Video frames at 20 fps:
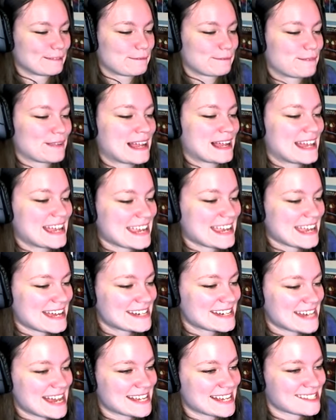Flying
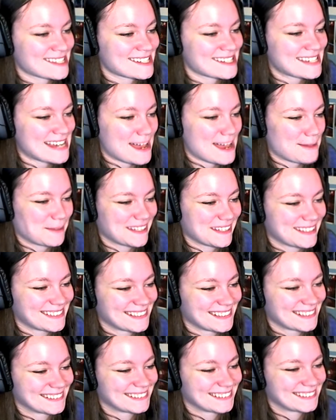at a tablet!
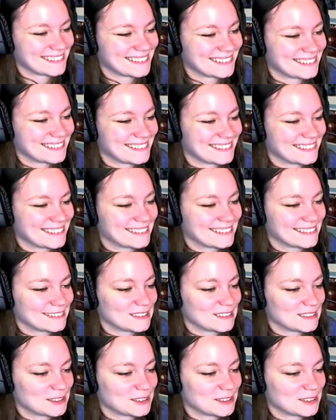Just a little